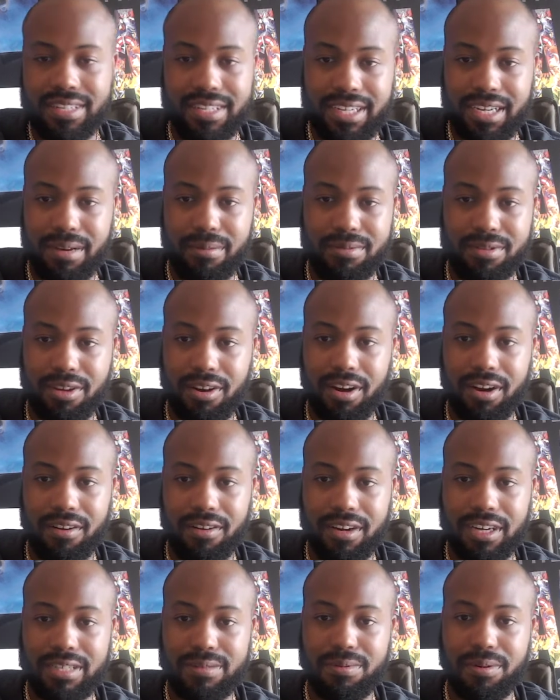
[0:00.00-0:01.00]
It was already on
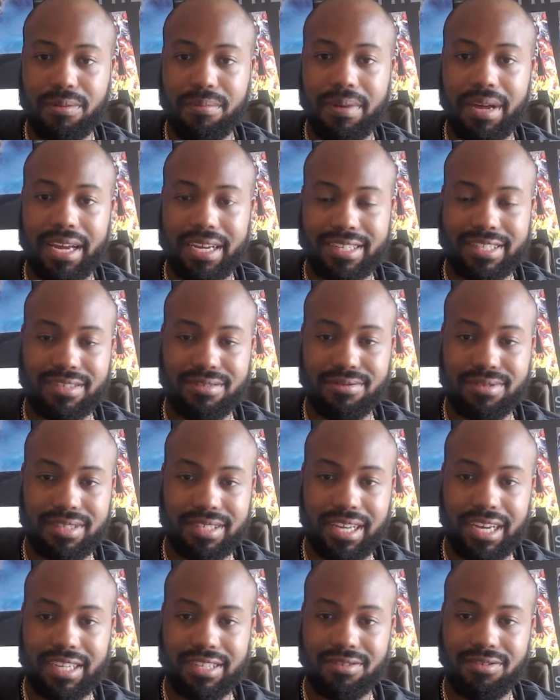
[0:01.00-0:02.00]
HBO Max,
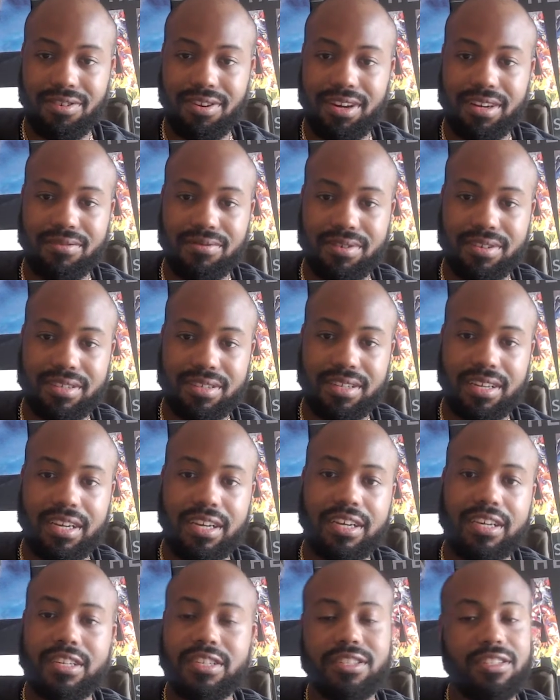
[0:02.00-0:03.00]
Suicide Squad was.
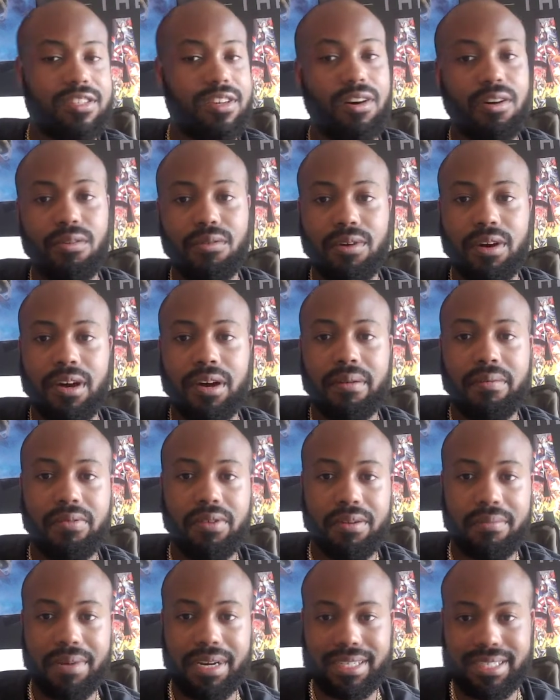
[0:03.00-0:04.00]
So
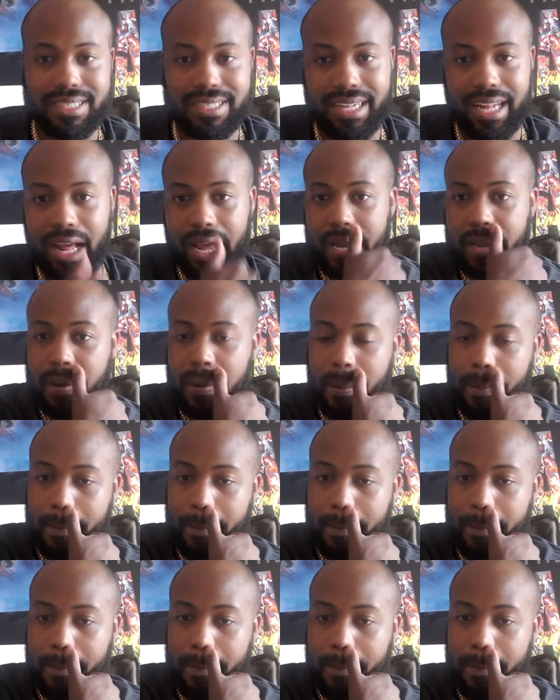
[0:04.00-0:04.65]
pretty much it's like,